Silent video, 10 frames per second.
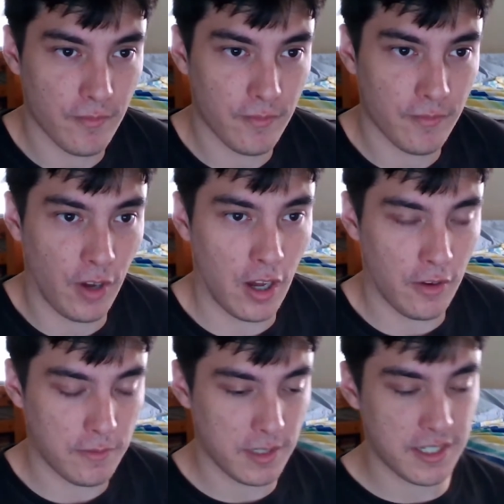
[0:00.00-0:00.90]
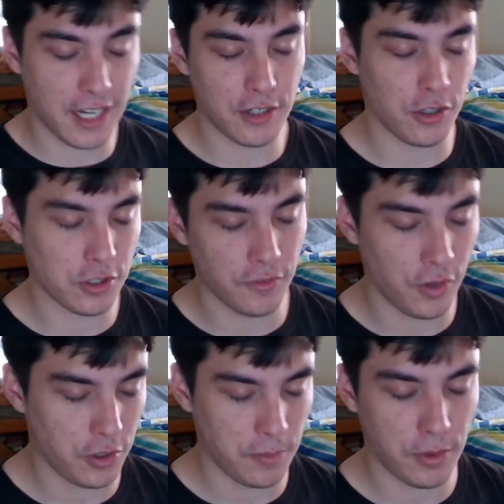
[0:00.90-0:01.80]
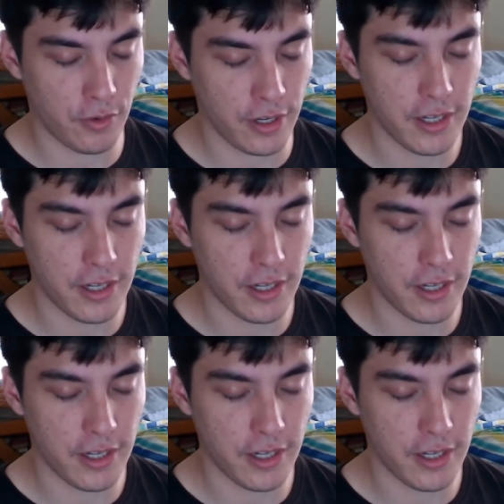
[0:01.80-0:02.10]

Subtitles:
the Second Doctor Volume 3.